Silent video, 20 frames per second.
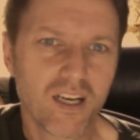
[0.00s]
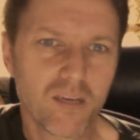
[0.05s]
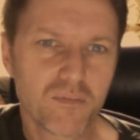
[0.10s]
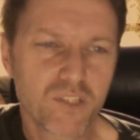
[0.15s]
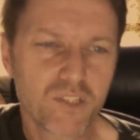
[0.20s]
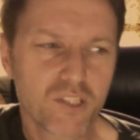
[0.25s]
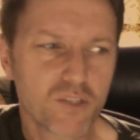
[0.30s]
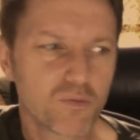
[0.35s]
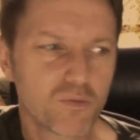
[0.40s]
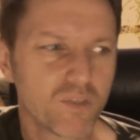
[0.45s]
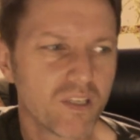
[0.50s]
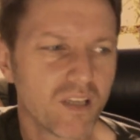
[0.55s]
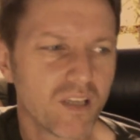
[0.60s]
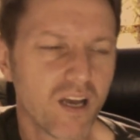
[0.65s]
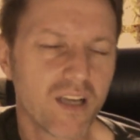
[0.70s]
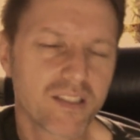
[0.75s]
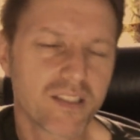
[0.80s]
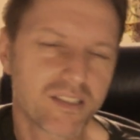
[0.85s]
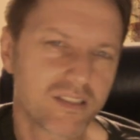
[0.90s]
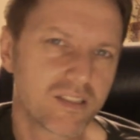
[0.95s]
She's a real
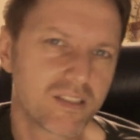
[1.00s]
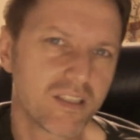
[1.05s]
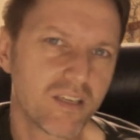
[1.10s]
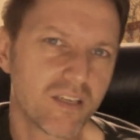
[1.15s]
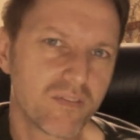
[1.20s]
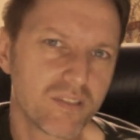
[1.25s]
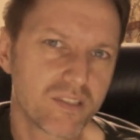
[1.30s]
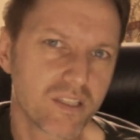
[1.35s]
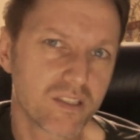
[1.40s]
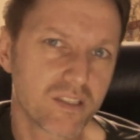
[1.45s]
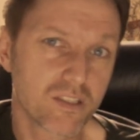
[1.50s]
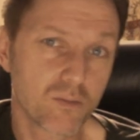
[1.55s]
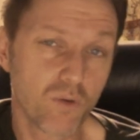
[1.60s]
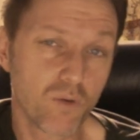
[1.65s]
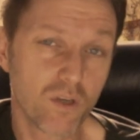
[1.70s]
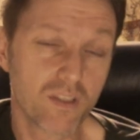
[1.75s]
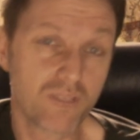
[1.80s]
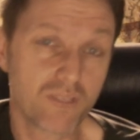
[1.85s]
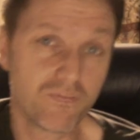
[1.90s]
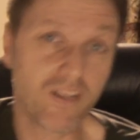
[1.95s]
artist in every sense of the
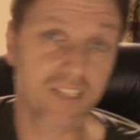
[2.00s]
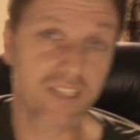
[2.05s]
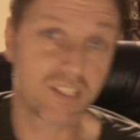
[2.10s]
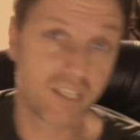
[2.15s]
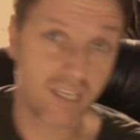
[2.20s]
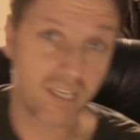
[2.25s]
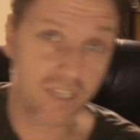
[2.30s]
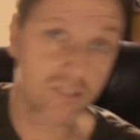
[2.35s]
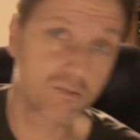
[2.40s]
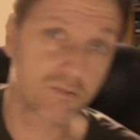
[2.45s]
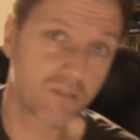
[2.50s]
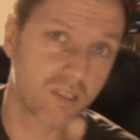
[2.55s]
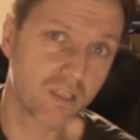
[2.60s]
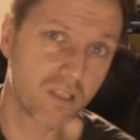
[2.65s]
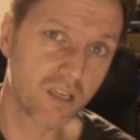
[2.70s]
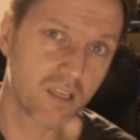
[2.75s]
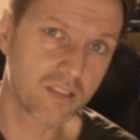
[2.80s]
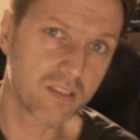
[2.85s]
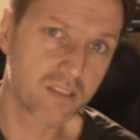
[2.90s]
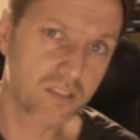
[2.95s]
word. In fact, she is a real
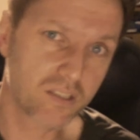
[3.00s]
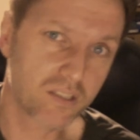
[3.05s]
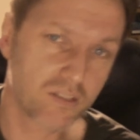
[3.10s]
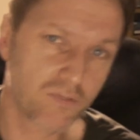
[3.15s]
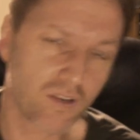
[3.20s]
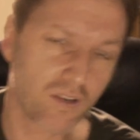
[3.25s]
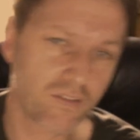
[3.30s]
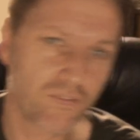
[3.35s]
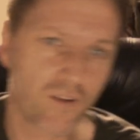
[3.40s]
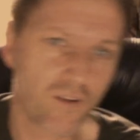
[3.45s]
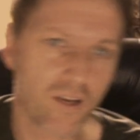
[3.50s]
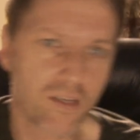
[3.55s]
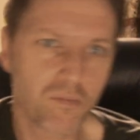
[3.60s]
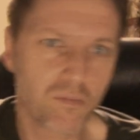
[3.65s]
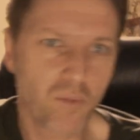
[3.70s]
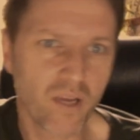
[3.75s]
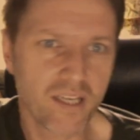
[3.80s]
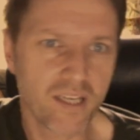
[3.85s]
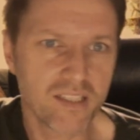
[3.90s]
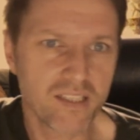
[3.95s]
artist. She's a very fine
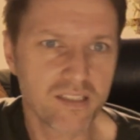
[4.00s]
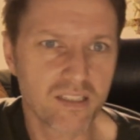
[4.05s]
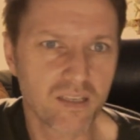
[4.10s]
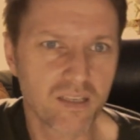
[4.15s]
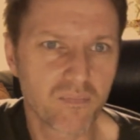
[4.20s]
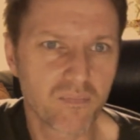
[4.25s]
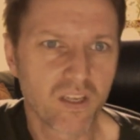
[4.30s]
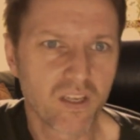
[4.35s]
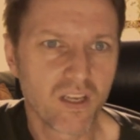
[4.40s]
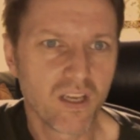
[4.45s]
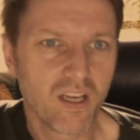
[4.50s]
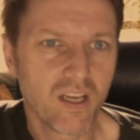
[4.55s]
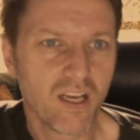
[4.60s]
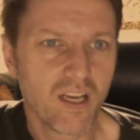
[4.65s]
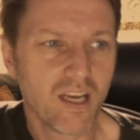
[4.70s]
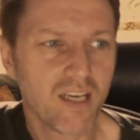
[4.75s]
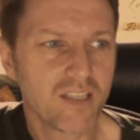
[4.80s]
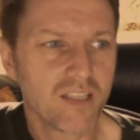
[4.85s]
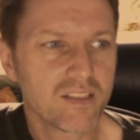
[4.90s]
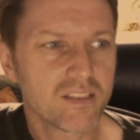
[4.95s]
painter.
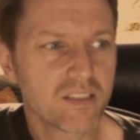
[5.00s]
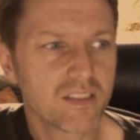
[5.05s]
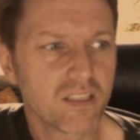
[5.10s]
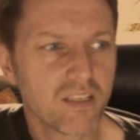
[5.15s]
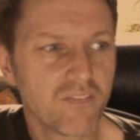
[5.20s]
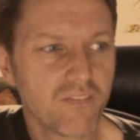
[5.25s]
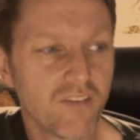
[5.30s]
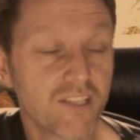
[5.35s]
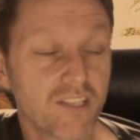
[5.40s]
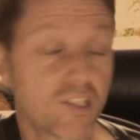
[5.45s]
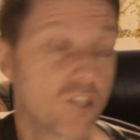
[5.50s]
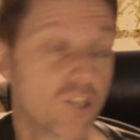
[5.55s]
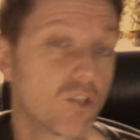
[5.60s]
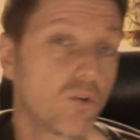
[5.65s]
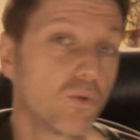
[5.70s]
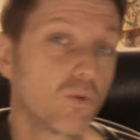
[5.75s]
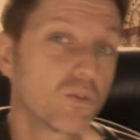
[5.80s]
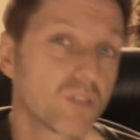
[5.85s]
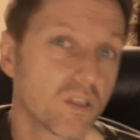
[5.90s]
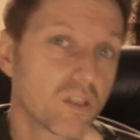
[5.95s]
And in fact, she
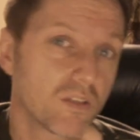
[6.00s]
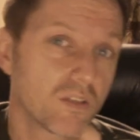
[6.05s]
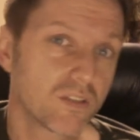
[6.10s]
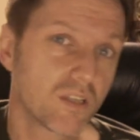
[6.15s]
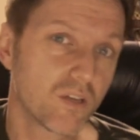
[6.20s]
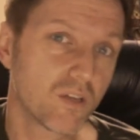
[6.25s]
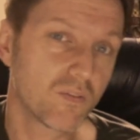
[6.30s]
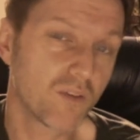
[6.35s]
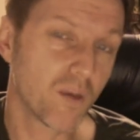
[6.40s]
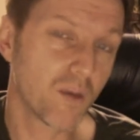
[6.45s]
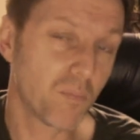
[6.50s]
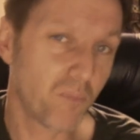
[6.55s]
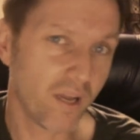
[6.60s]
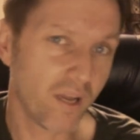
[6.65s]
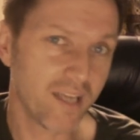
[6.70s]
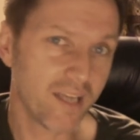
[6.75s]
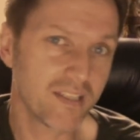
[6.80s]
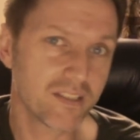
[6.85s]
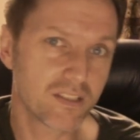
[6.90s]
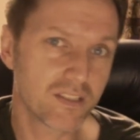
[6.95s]
calls herself a
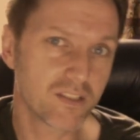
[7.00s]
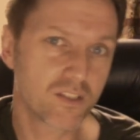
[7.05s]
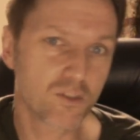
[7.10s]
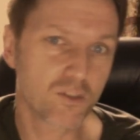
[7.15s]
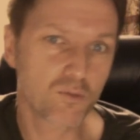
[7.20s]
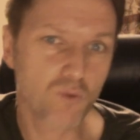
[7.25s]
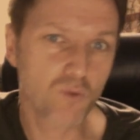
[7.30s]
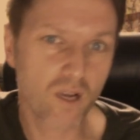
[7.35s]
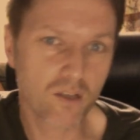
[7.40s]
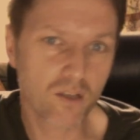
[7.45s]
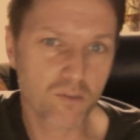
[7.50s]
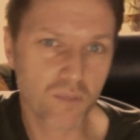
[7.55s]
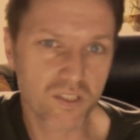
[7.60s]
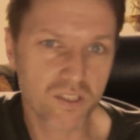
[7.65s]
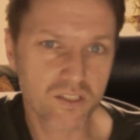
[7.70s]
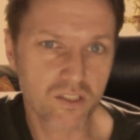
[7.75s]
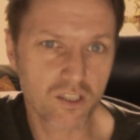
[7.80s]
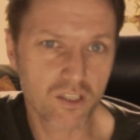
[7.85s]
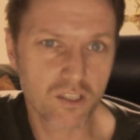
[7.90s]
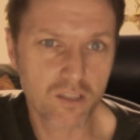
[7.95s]
painter derailed by
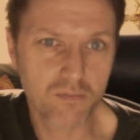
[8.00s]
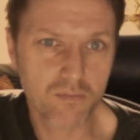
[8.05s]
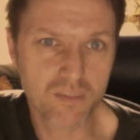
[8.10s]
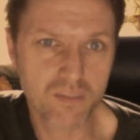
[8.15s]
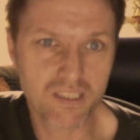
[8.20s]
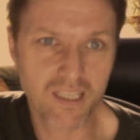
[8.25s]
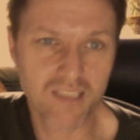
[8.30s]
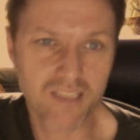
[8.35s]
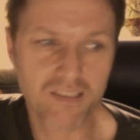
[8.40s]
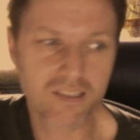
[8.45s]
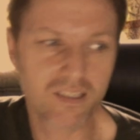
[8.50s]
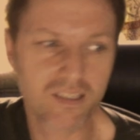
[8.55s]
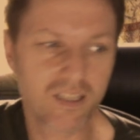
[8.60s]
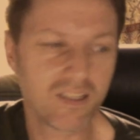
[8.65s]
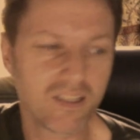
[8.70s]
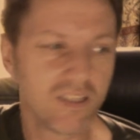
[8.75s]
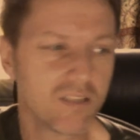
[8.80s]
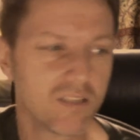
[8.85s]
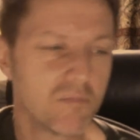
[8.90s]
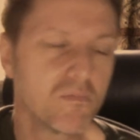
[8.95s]
circumstance. And I
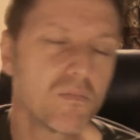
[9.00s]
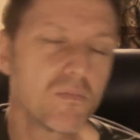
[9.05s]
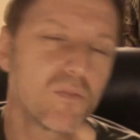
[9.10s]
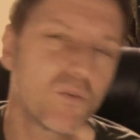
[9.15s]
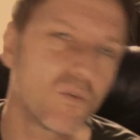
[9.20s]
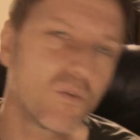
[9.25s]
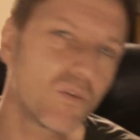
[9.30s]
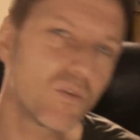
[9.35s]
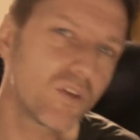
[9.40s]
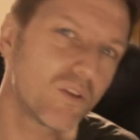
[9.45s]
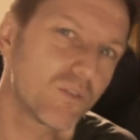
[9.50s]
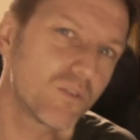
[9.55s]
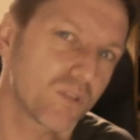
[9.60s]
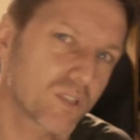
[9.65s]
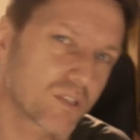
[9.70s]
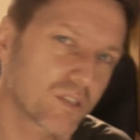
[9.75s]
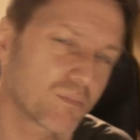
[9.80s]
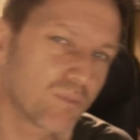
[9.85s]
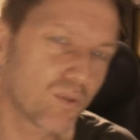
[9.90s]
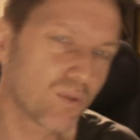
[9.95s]
think the more you
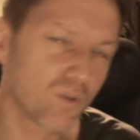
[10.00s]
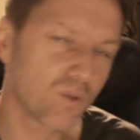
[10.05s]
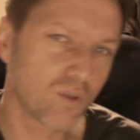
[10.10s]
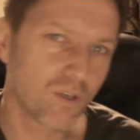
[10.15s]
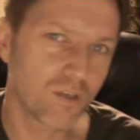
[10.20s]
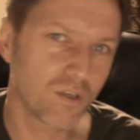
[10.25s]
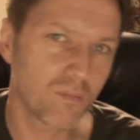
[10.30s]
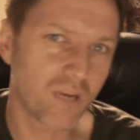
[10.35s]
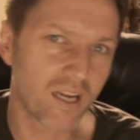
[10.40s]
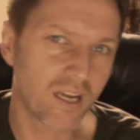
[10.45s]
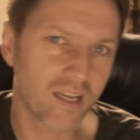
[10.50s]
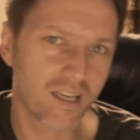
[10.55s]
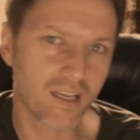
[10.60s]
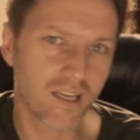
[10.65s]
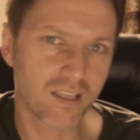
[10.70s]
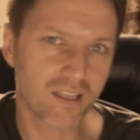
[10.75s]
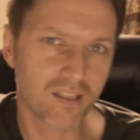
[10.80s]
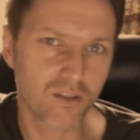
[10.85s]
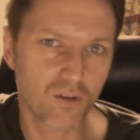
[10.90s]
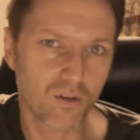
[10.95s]
explore her back
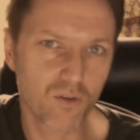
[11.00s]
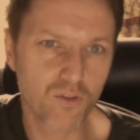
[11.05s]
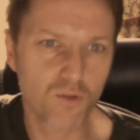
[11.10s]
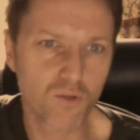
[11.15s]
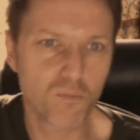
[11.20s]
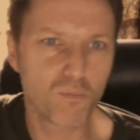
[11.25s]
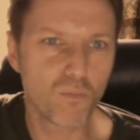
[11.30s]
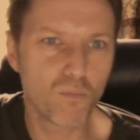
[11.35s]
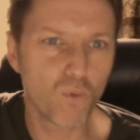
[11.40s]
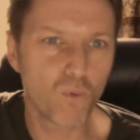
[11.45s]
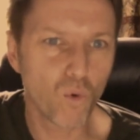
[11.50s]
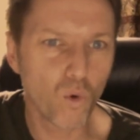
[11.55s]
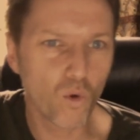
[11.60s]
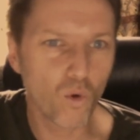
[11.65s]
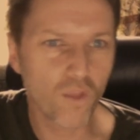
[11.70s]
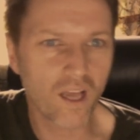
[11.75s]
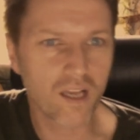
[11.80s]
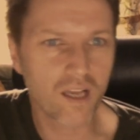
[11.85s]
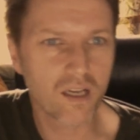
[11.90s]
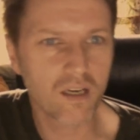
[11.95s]
catalogue, the more
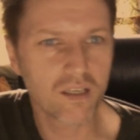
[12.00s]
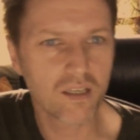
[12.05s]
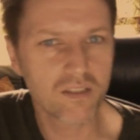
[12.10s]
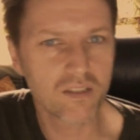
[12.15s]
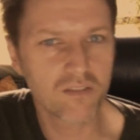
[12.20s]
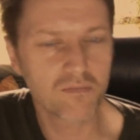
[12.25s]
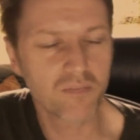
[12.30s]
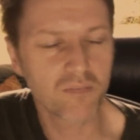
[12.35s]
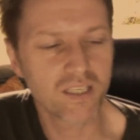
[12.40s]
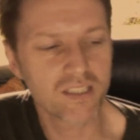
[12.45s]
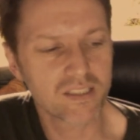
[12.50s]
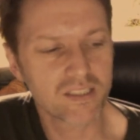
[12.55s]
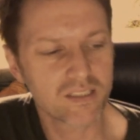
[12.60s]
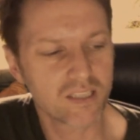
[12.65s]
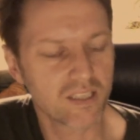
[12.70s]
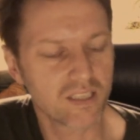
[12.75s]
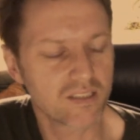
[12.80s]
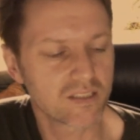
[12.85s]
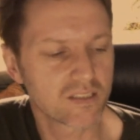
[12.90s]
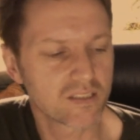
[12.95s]
that kind of makes
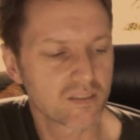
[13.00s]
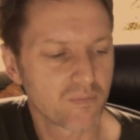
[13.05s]
sense.